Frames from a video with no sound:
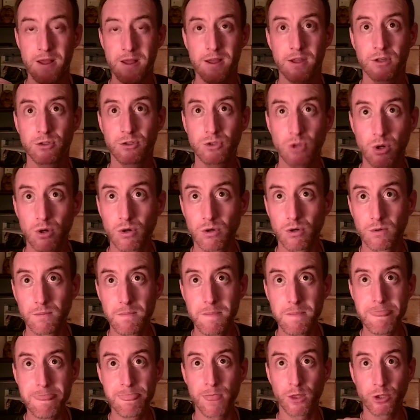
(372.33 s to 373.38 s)
So
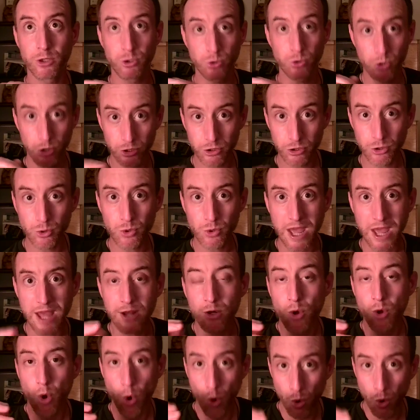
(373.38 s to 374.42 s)
you could do that.
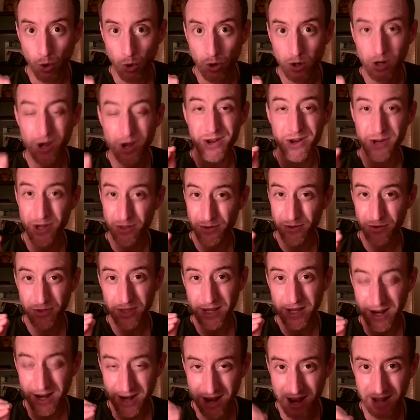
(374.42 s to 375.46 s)
Or another thing
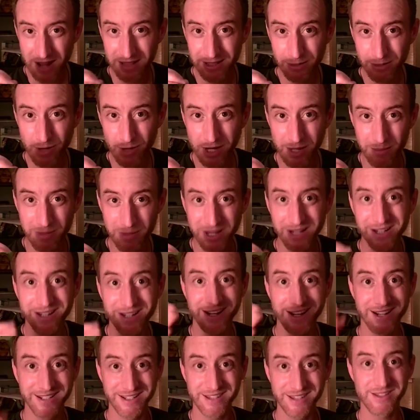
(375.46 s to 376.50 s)
I highly recommend, and
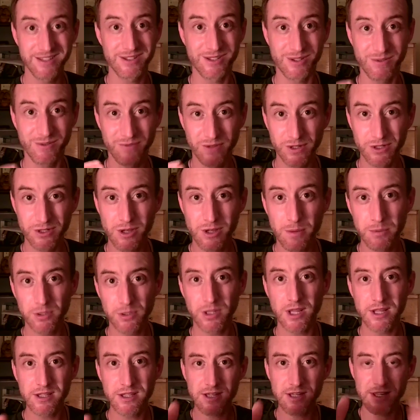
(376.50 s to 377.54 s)
I did this the first couple
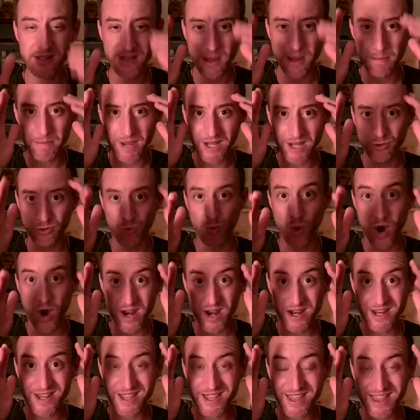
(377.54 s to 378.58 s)
nights, is I picked
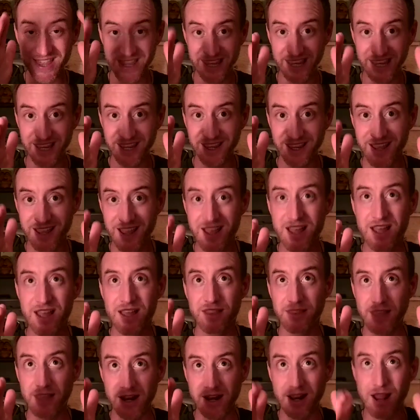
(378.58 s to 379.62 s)
one thing
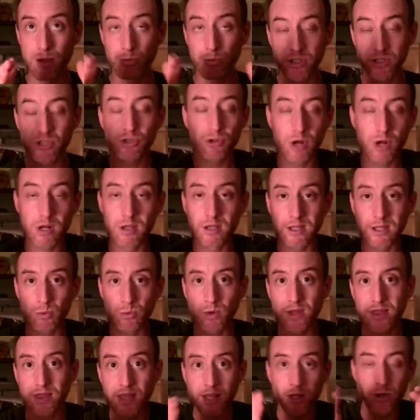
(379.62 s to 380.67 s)
that I was struggling
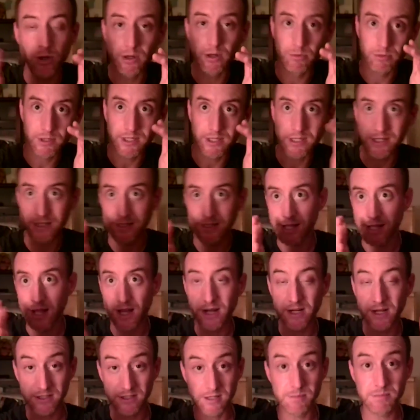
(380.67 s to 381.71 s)
with. I couldn't really decide.
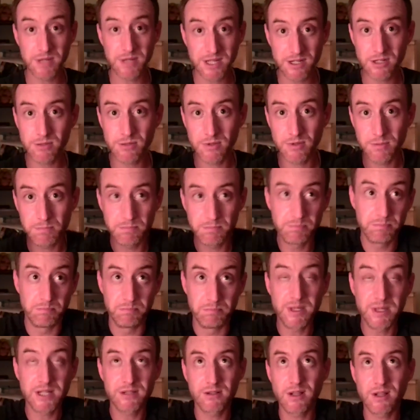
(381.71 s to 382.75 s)
It's a
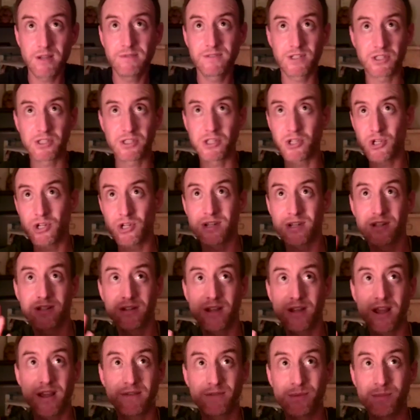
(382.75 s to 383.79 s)
big life decision
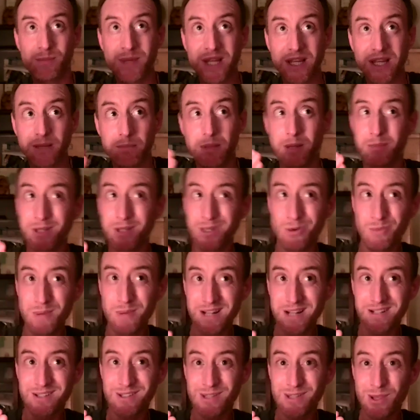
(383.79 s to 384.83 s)
I have to make. Maybe go
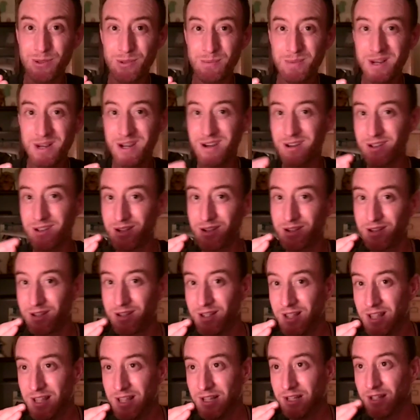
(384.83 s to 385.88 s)
back to South America.
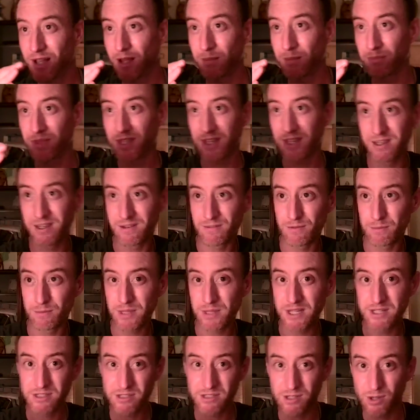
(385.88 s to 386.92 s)
I'm thinking of a
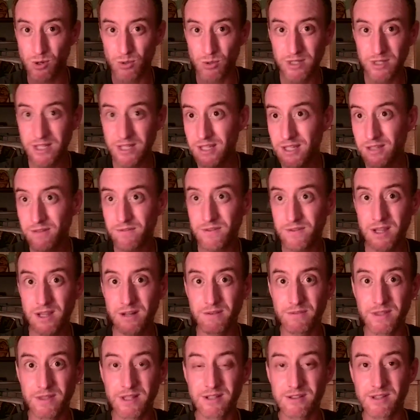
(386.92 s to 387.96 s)
place to go live, kind of
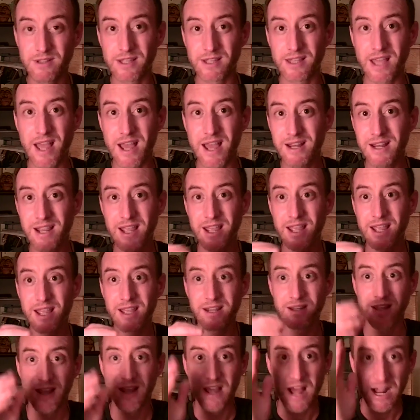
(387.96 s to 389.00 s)
things like that.
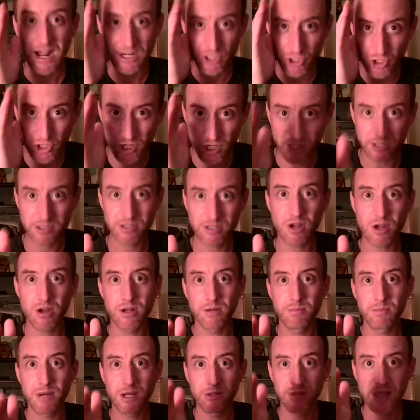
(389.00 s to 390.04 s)
And I just thought
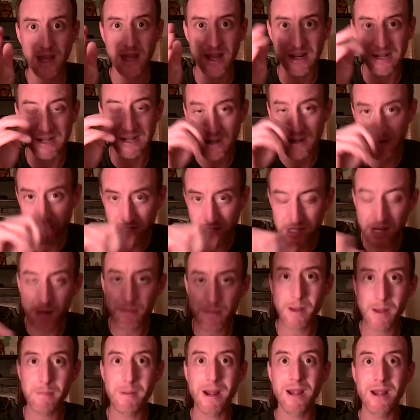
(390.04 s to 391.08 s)
about that. And every time
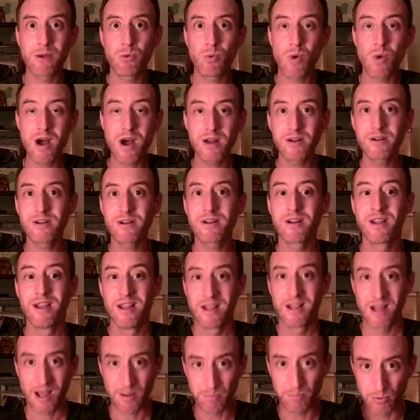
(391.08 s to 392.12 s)
my mind wandered,
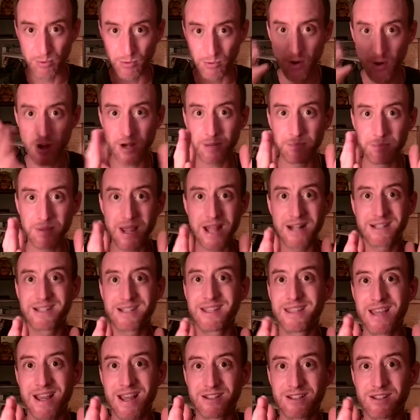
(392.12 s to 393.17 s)
I brought it back to
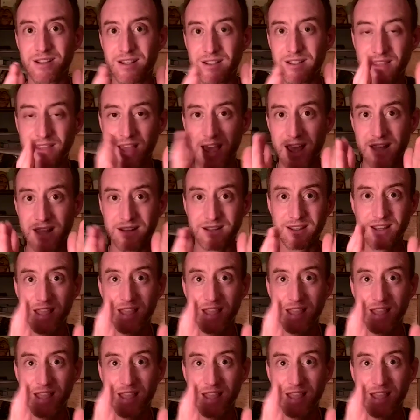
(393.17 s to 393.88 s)
that.